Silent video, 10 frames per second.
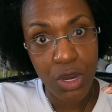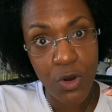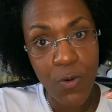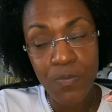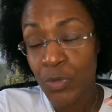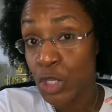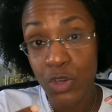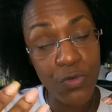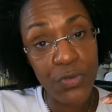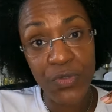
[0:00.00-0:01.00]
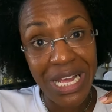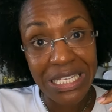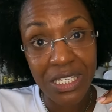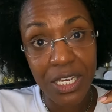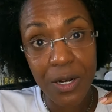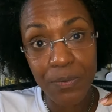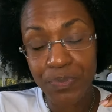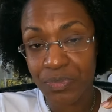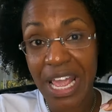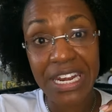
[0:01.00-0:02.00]
though you've offended
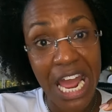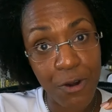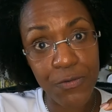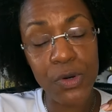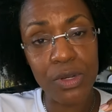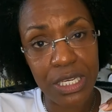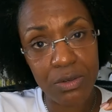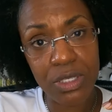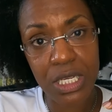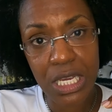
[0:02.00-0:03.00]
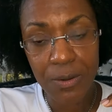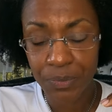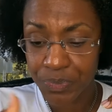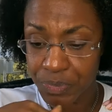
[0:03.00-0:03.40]
and now feel guilty